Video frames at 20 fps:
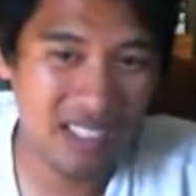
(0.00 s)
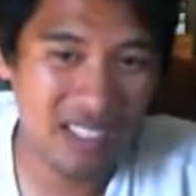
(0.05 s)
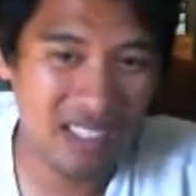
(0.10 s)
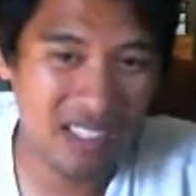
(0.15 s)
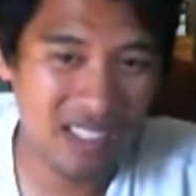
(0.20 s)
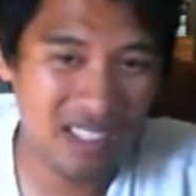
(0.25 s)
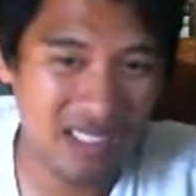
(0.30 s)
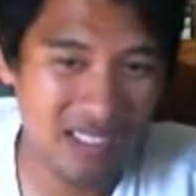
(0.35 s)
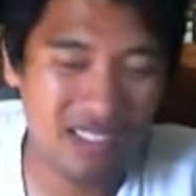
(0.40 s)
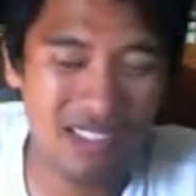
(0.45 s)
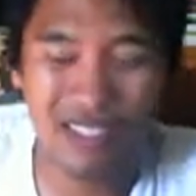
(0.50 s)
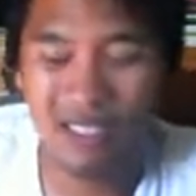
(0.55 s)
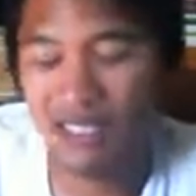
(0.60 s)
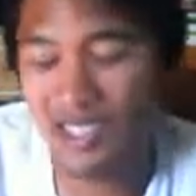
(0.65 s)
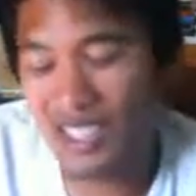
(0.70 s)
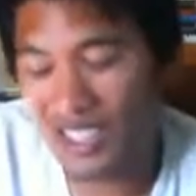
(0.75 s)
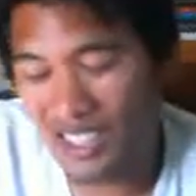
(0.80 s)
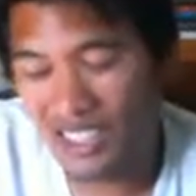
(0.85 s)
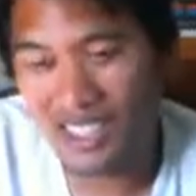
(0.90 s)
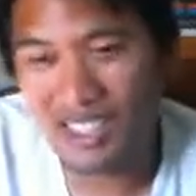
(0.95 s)

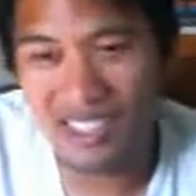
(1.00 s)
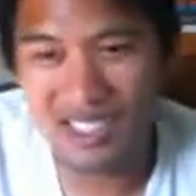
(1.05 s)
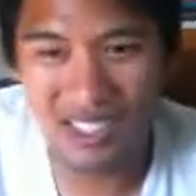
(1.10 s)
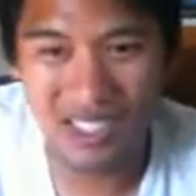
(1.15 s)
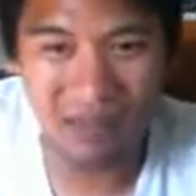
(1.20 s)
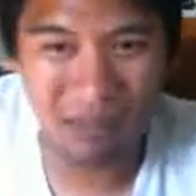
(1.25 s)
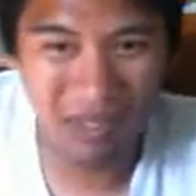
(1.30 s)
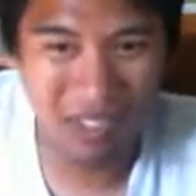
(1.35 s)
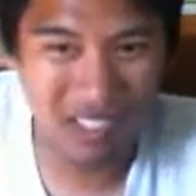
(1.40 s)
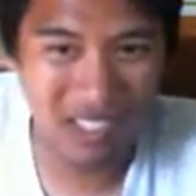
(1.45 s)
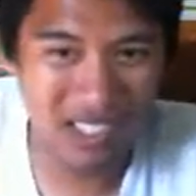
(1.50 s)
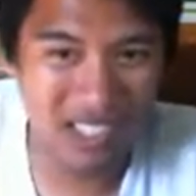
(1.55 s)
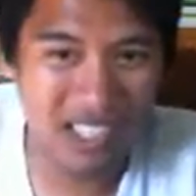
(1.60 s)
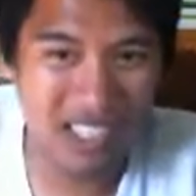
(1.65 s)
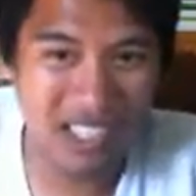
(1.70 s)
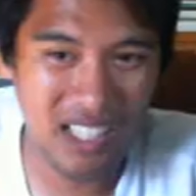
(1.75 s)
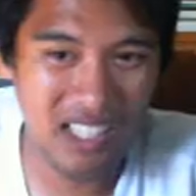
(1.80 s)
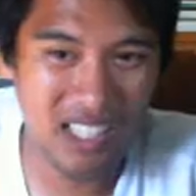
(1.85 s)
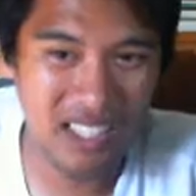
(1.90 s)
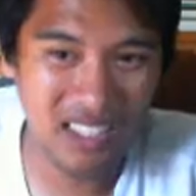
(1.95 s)
uh, or he needs some work
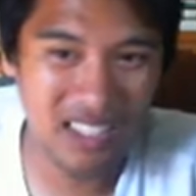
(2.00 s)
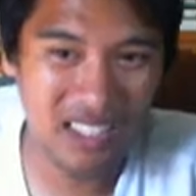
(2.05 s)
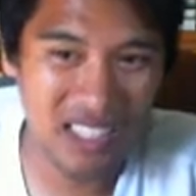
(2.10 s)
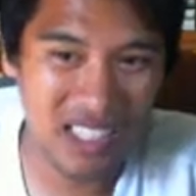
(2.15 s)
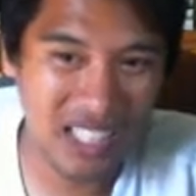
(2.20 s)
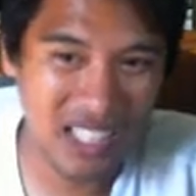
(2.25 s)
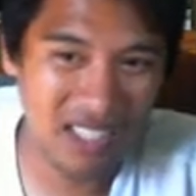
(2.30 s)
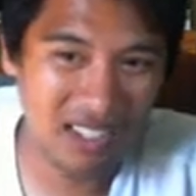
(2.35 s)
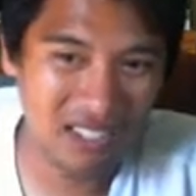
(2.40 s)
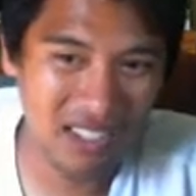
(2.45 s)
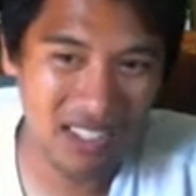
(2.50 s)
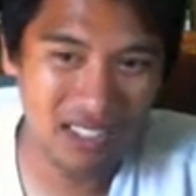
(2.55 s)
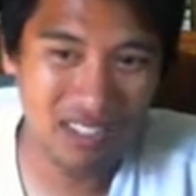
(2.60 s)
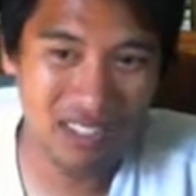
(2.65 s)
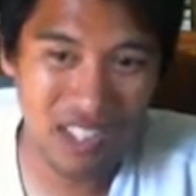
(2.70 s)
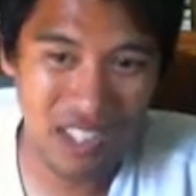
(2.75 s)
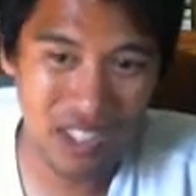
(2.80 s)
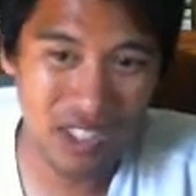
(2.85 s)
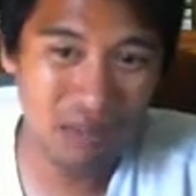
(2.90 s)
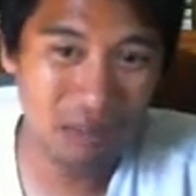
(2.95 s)
in the stand-up
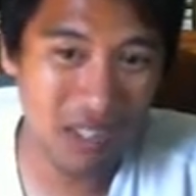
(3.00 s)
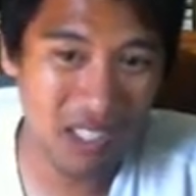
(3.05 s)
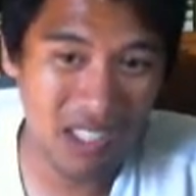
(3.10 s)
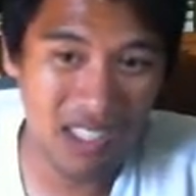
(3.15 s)
defense.